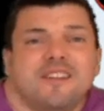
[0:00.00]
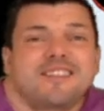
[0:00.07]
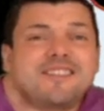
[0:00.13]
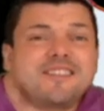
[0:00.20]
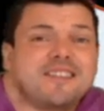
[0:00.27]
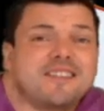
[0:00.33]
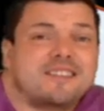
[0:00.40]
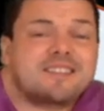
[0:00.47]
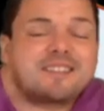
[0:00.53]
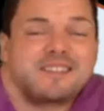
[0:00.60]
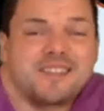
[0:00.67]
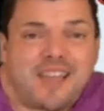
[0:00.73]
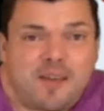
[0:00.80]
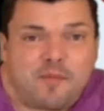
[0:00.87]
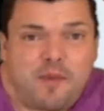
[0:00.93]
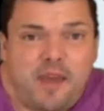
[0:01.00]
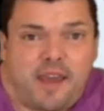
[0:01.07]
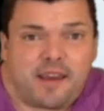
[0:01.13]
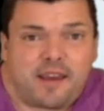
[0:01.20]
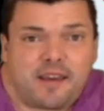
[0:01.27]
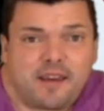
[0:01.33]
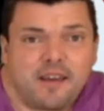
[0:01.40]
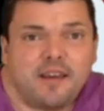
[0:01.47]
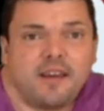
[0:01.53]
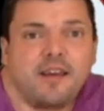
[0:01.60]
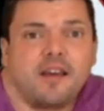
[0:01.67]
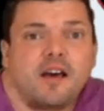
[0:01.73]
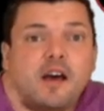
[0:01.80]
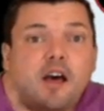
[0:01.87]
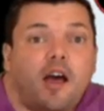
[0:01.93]
systemic
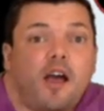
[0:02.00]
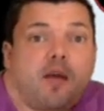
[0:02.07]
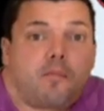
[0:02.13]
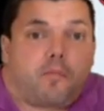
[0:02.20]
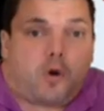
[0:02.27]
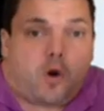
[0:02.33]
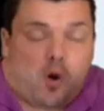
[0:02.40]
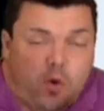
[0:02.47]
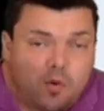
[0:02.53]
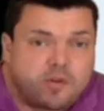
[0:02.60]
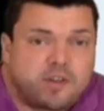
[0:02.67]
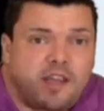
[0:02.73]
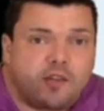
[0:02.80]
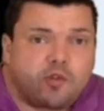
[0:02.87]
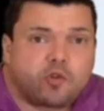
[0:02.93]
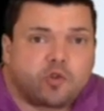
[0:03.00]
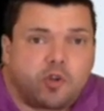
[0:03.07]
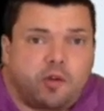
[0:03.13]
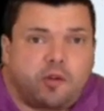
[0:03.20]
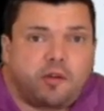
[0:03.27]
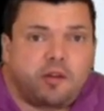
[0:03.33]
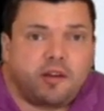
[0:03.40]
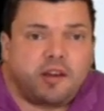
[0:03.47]
hypotension.